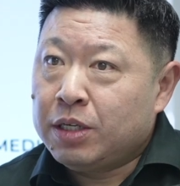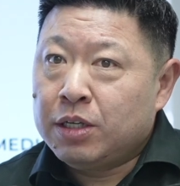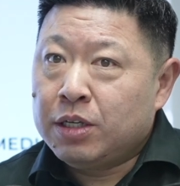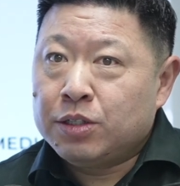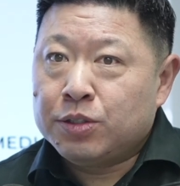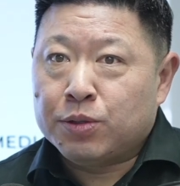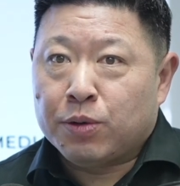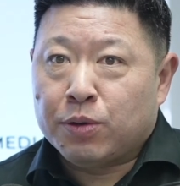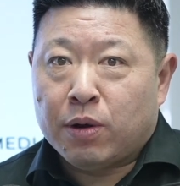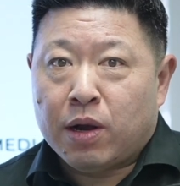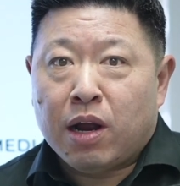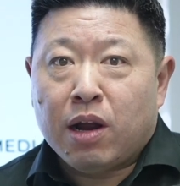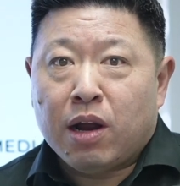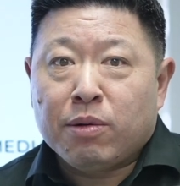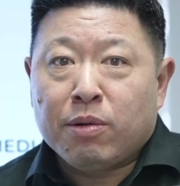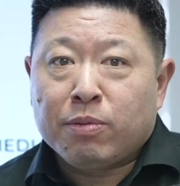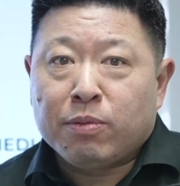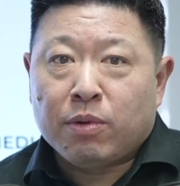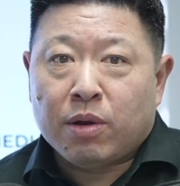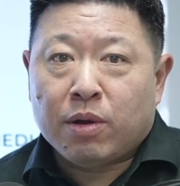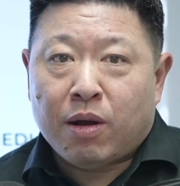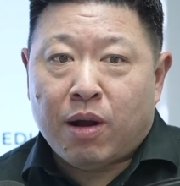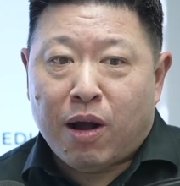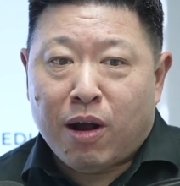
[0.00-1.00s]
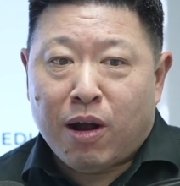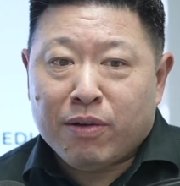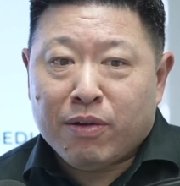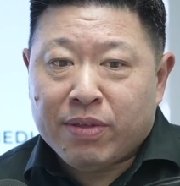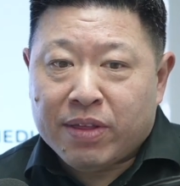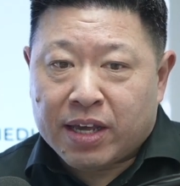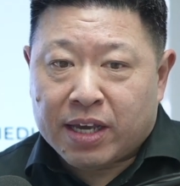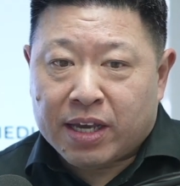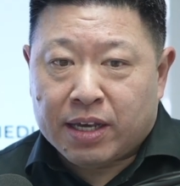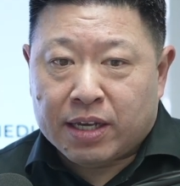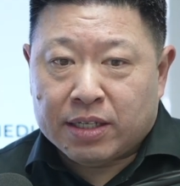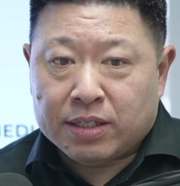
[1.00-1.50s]
So our
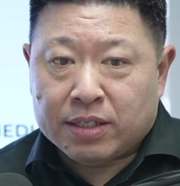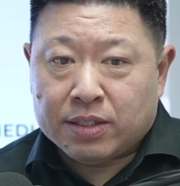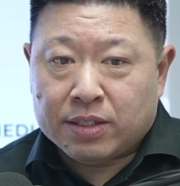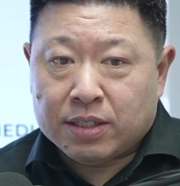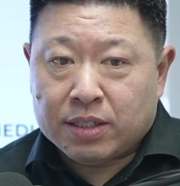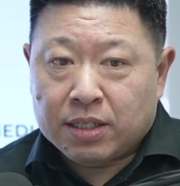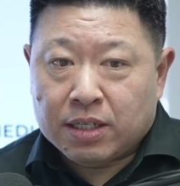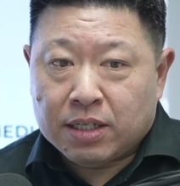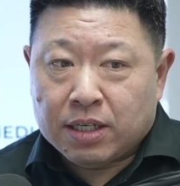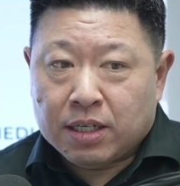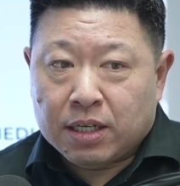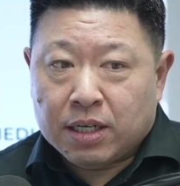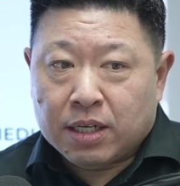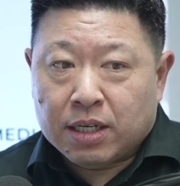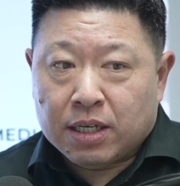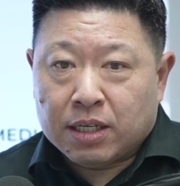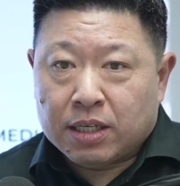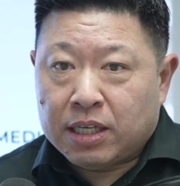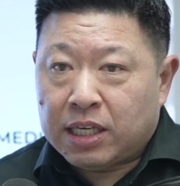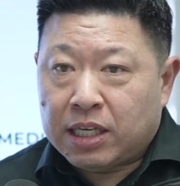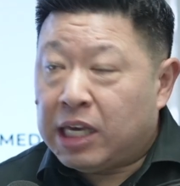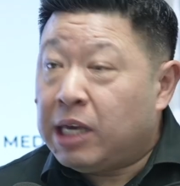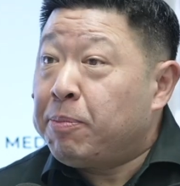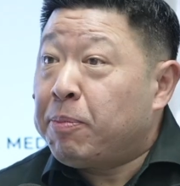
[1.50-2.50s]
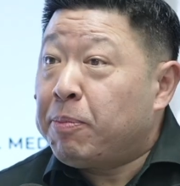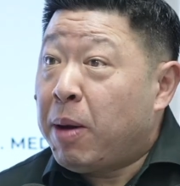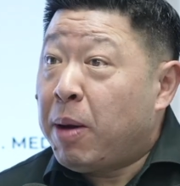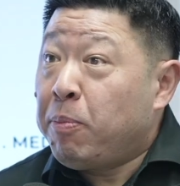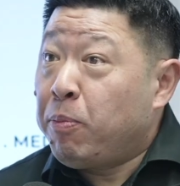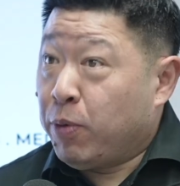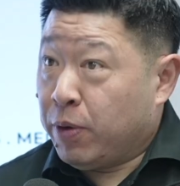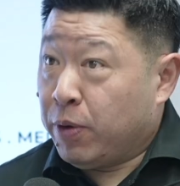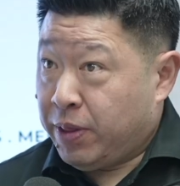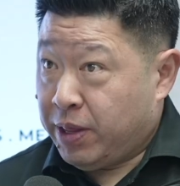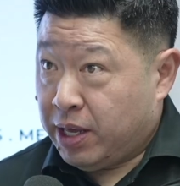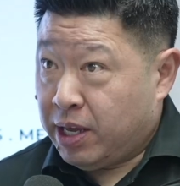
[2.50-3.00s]
thing is keep
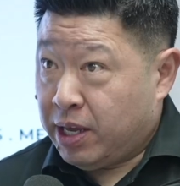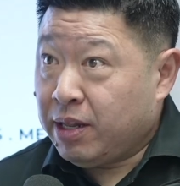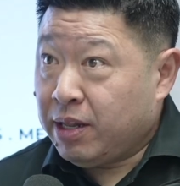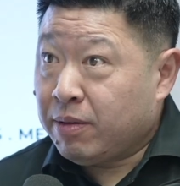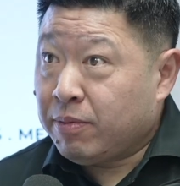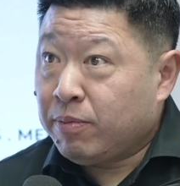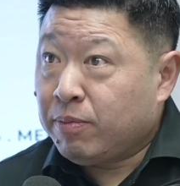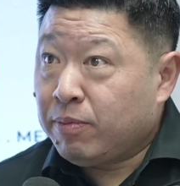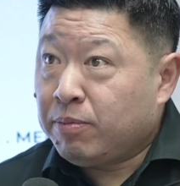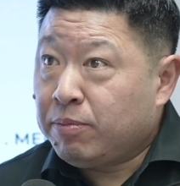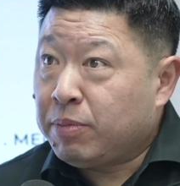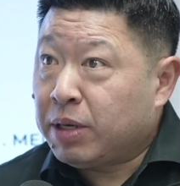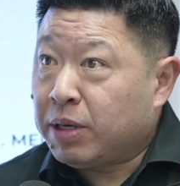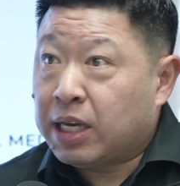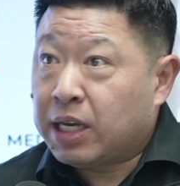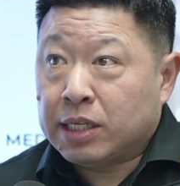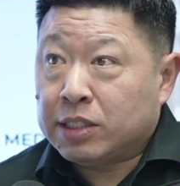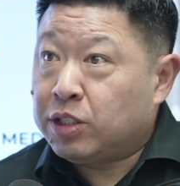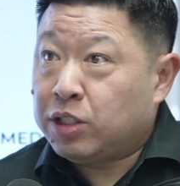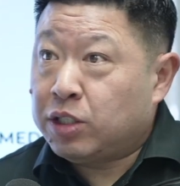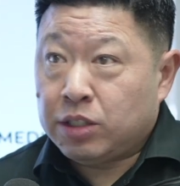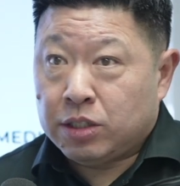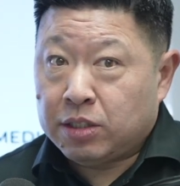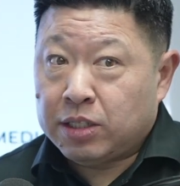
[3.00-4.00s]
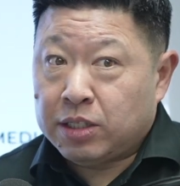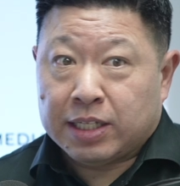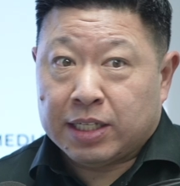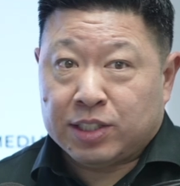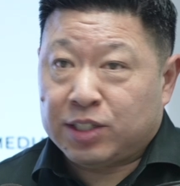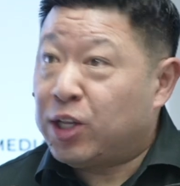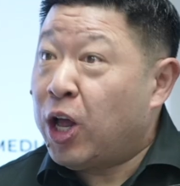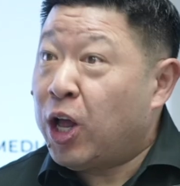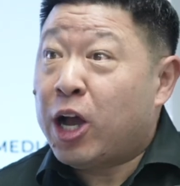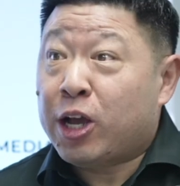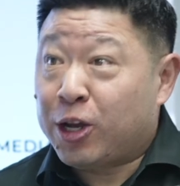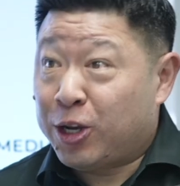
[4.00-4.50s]
up with it because
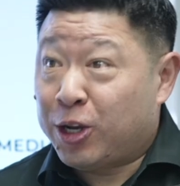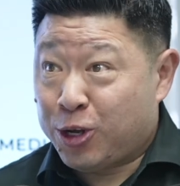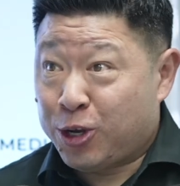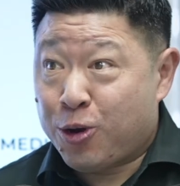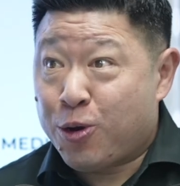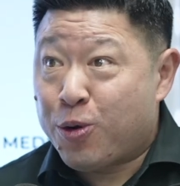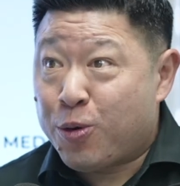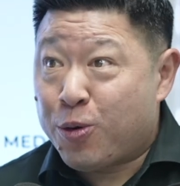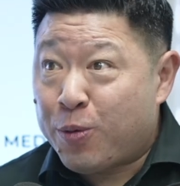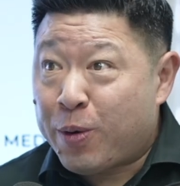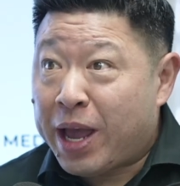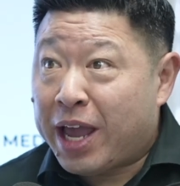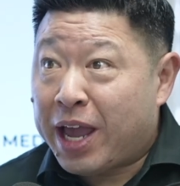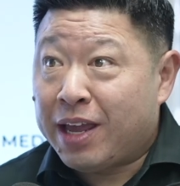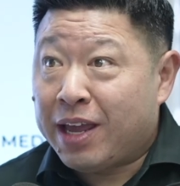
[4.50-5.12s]
it's not going to go away.